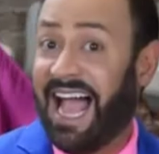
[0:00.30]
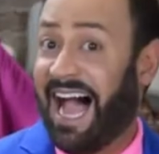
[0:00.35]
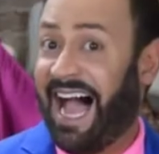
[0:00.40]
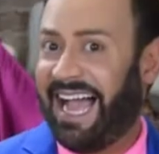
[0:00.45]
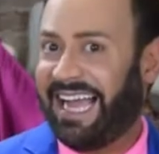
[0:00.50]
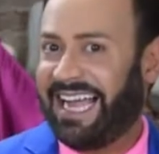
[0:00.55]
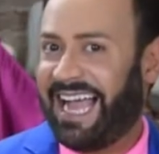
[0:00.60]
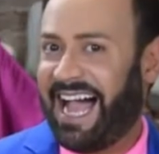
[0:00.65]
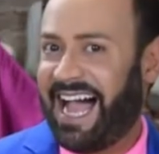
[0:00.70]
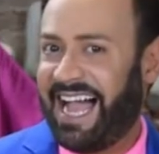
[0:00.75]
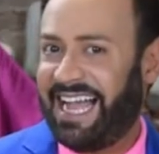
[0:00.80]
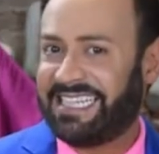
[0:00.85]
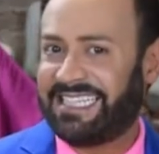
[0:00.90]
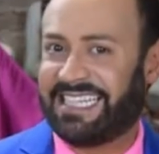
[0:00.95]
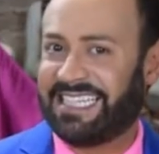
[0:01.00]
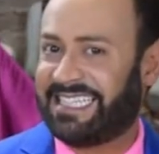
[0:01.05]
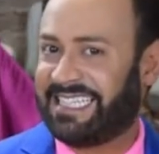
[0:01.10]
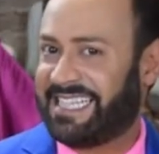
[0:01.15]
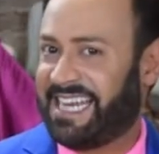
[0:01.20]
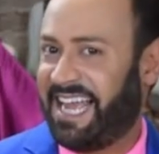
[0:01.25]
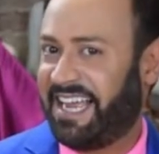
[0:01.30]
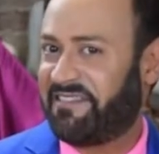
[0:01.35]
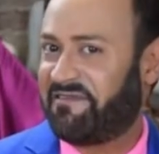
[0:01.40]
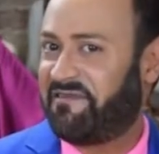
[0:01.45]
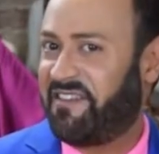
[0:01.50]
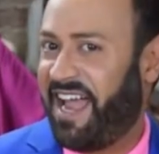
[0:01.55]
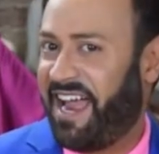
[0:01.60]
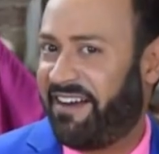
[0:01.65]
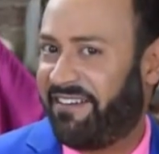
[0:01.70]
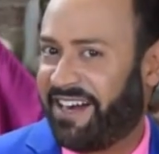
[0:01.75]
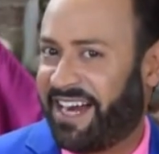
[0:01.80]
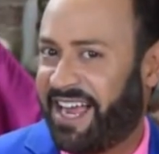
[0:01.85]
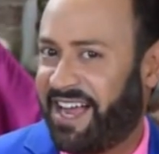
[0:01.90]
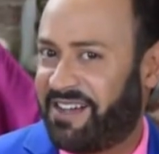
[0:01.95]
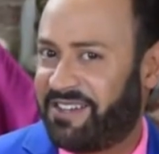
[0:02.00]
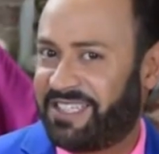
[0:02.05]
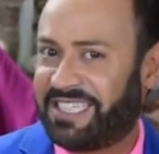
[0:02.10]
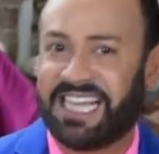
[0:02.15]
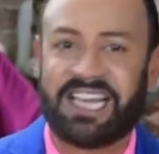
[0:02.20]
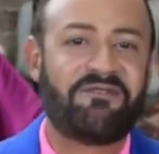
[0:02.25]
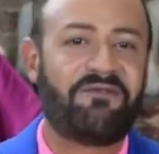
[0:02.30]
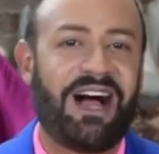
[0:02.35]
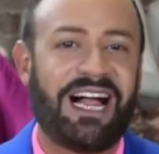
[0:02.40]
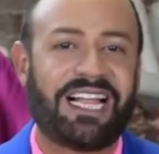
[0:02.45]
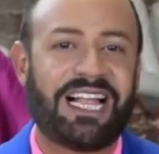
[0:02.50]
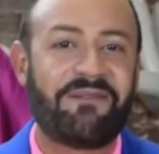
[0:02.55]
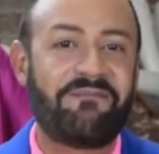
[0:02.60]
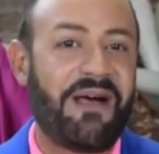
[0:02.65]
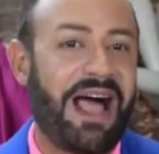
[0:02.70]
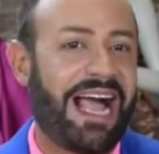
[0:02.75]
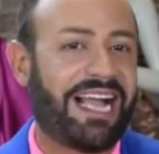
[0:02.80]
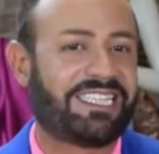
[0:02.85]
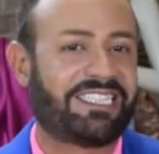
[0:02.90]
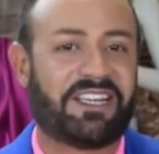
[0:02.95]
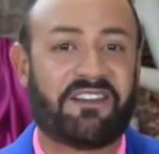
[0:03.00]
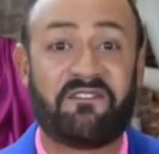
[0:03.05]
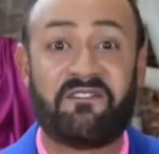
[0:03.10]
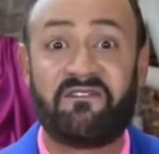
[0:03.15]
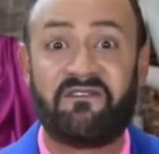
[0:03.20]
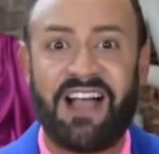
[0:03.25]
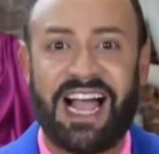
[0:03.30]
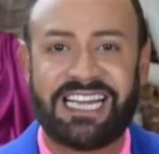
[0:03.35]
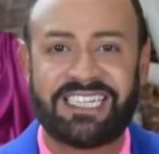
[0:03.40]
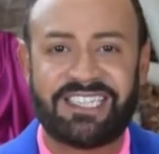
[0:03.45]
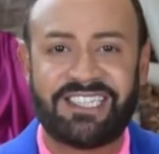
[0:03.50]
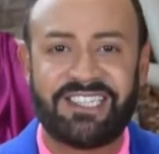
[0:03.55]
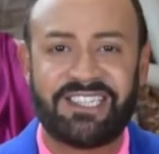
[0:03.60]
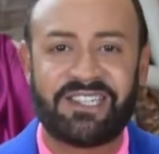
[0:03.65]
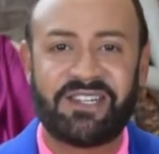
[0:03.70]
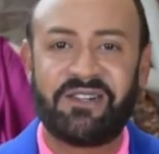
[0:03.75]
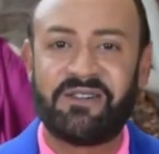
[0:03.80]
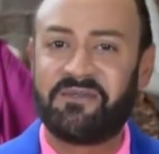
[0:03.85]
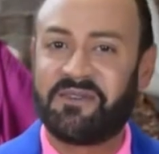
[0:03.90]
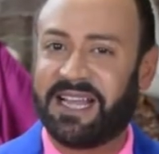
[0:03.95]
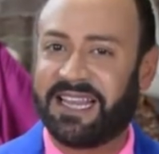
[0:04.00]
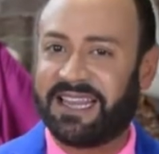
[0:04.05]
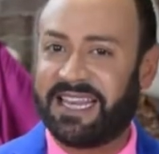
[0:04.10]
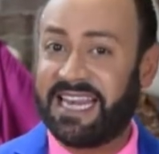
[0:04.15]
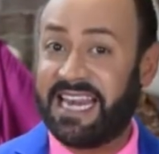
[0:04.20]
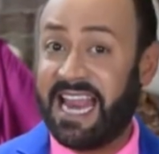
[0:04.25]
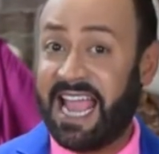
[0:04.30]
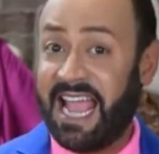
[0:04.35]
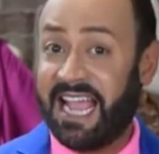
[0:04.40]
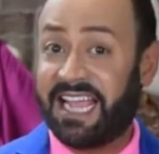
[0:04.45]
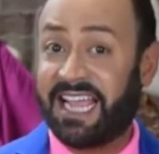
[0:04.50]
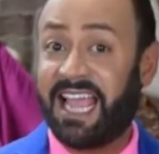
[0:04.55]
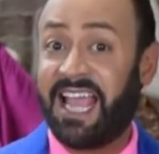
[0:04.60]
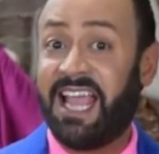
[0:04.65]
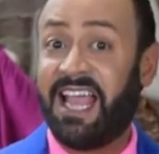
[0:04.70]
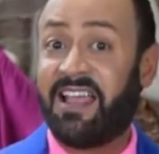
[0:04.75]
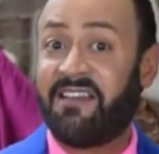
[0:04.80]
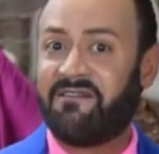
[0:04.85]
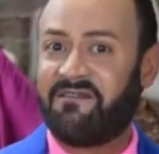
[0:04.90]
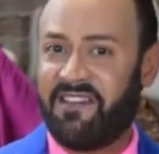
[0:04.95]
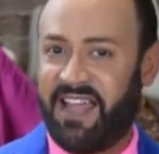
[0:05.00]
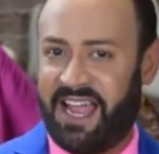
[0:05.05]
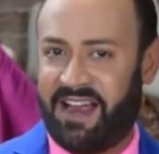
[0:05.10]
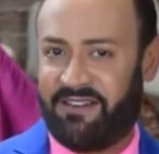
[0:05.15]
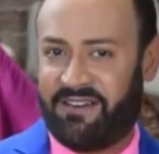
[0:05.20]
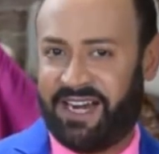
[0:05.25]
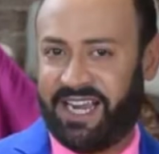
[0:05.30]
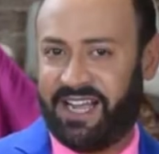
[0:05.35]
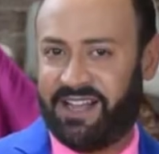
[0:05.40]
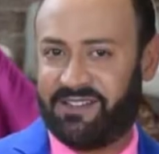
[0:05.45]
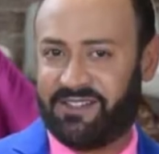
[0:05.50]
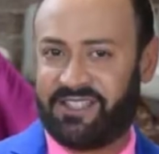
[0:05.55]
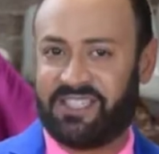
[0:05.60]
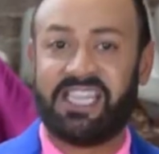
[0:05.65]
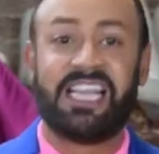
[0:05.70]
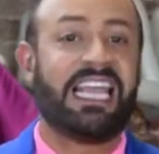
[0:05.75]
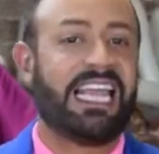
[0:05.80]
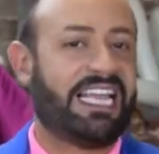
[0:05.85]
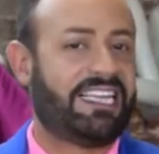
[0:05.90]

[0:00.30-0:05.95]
Hi guys, it's Nick Varios and welcome back to Fashion School with Nick Varios.